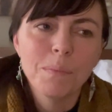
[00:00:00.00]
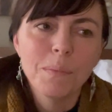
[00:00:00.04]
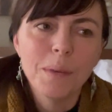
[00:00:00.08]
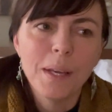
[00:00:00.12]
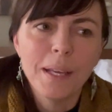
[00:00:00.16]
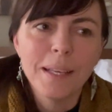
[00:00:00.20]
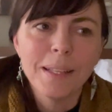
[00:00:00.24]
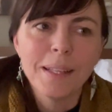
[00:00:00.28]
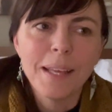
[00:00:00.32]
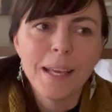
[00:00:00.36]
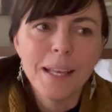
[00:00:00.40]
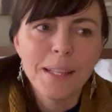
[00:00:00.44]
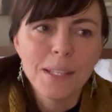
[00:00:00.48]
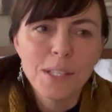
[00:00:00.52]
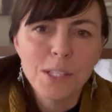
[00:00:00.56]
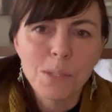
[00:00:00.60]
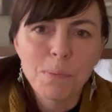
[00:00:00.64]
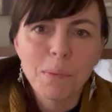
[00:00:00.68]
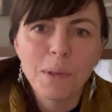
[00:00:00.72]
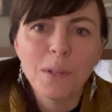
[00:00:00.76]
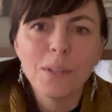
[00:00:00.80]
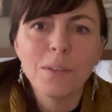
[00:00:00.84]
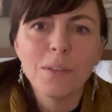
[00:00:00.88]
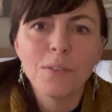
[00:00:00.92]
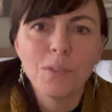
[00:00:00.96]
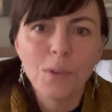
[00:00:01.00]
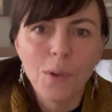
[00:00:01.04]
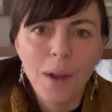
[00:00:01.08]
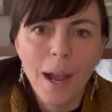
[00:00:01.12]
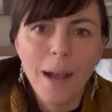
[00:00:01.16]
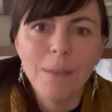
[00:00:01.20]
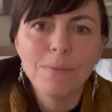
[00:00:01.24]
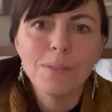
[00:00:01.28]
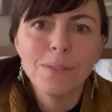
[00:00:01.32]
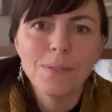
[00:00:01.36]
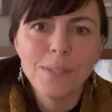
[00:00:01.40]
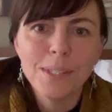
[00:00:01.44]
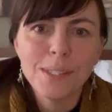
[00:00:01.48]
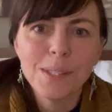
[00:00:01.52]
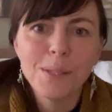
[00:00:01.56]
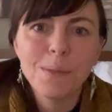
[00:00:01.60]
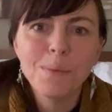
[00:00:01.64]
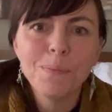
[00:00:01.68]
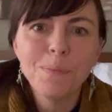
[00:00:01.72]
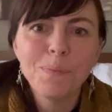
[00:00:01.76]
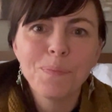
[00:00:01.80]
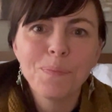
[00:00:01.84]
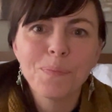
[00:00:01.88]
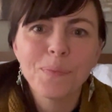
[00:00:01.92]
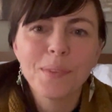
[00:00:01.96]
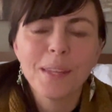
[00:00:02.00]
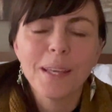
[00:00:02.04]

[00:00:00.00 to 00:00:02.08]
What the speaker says: In the spirit of craftivism,